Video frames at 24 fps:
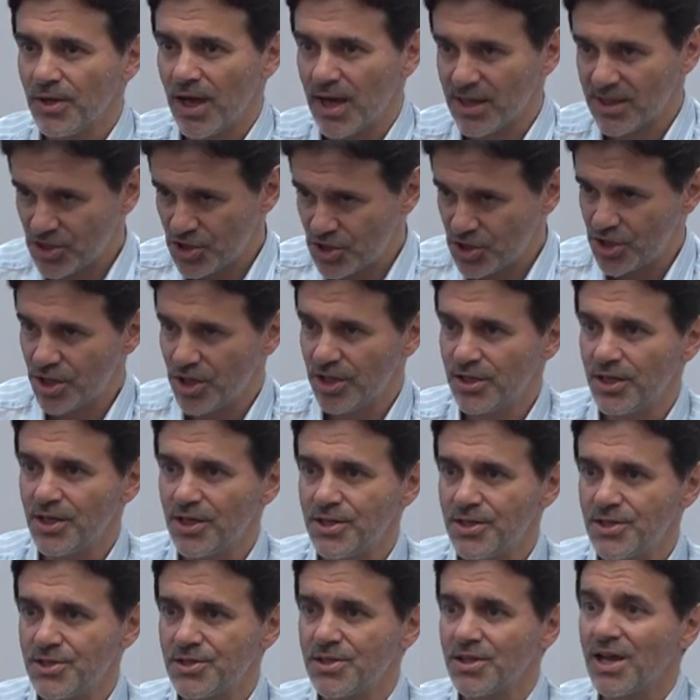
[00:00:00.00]
As
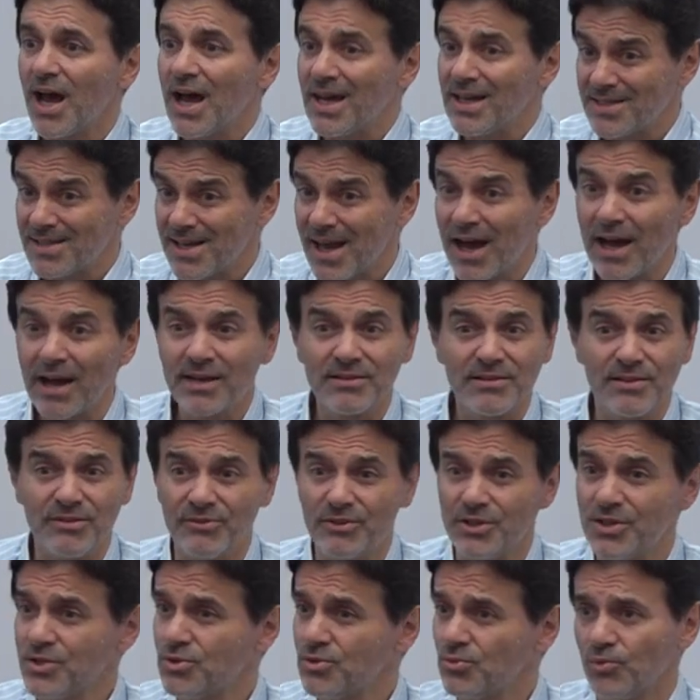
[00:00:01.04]
journalists, as
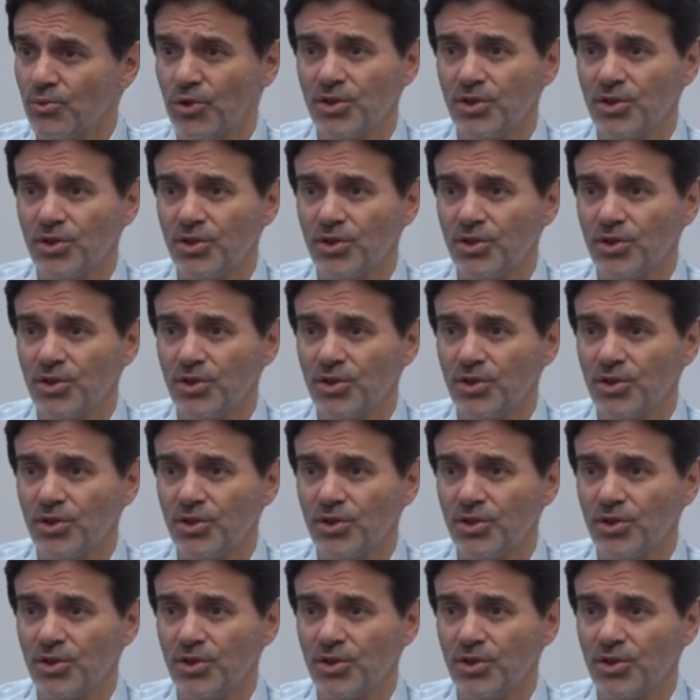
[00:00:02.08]
activists,